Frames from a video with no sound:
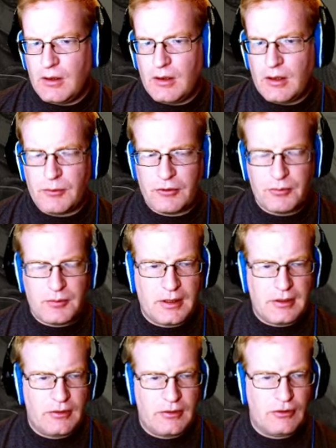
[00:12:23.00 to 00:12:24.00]
And we're splitting
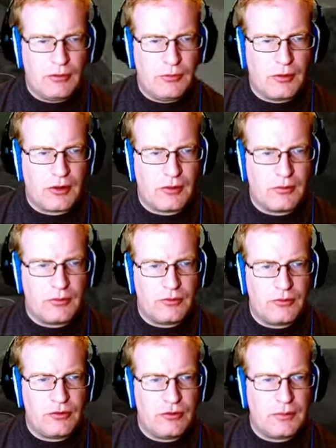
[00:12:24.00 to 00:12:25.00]
it into two Mark
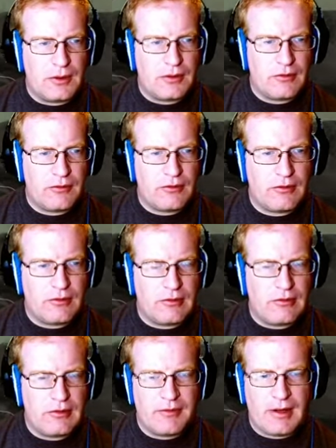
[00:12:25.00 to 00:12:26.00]
two belts. The
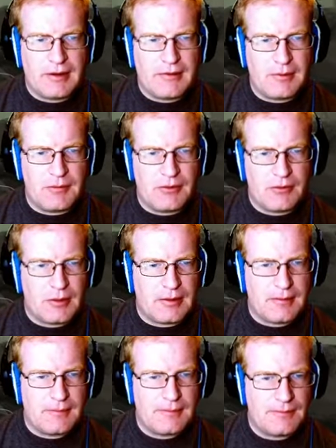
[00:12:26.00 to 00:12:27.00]
seventy-five comes this way.